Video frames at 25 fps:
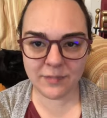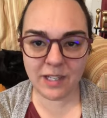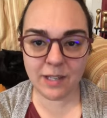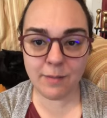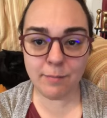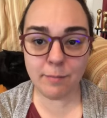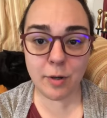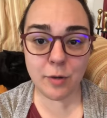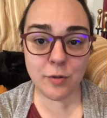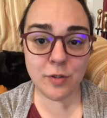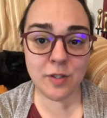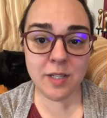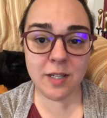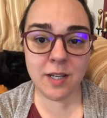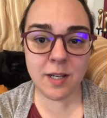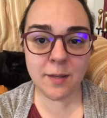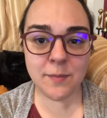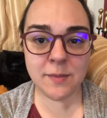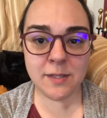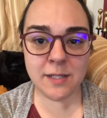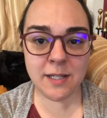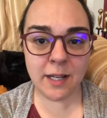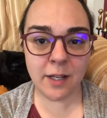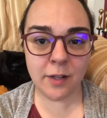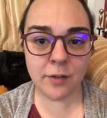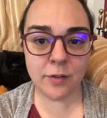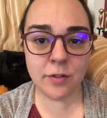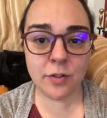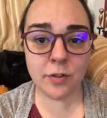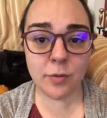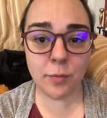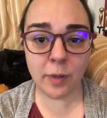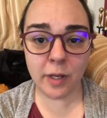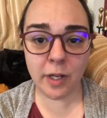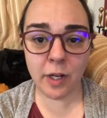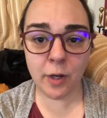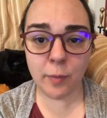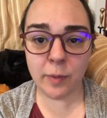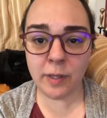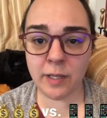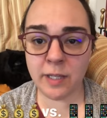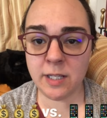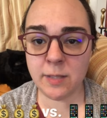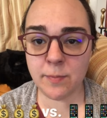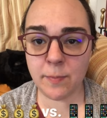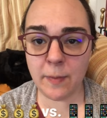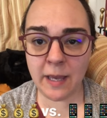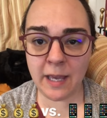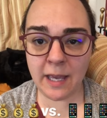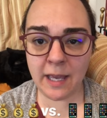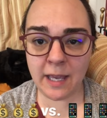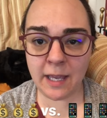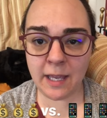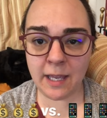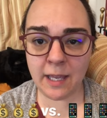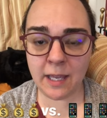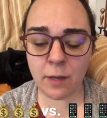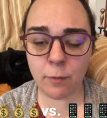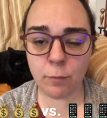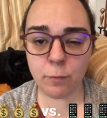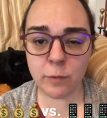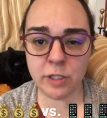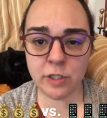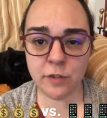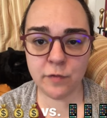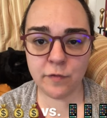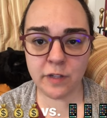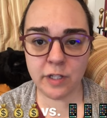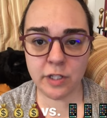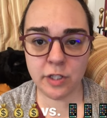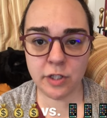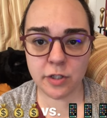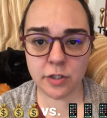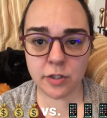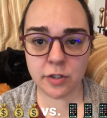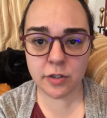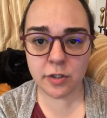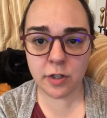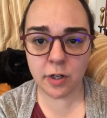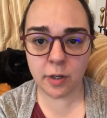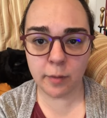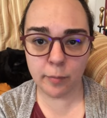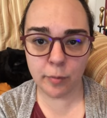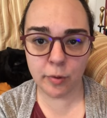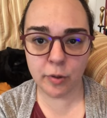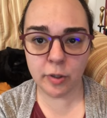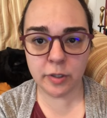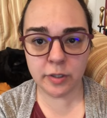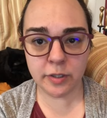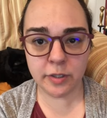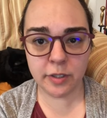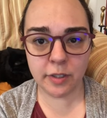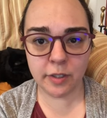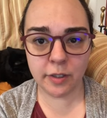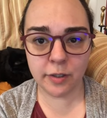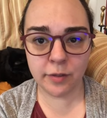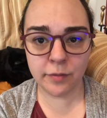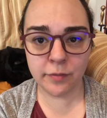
It mostly comes down to what you're willing to pay and which features are important to you.